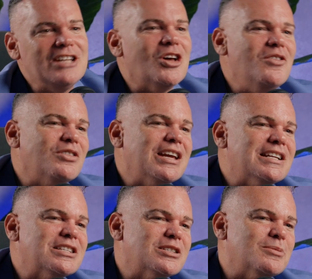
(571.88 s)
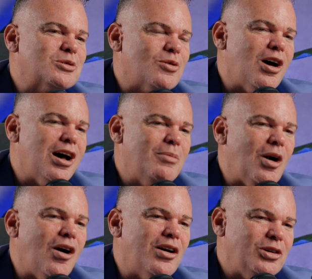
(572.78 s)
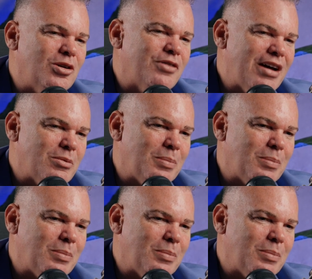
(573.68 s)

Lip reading: and don't forget to subscribe on your favorite